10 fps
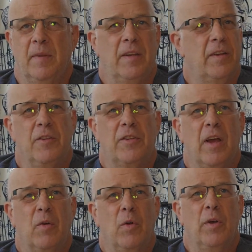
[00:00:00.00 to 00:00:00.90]
That didn't
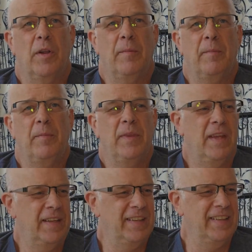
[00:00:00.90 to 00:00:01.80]
sound good.
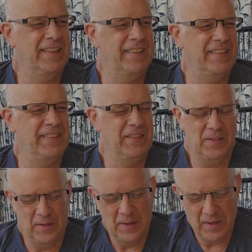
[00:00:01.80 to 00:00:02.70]

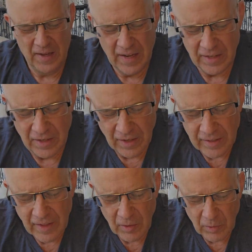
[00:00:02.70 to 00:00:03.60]
I didn't
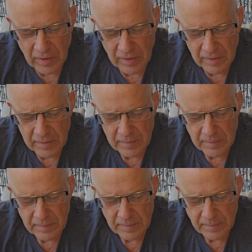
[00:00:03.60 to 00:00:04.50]
like that one.
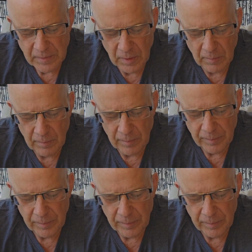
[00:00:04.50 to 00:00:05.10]
Yeah. No.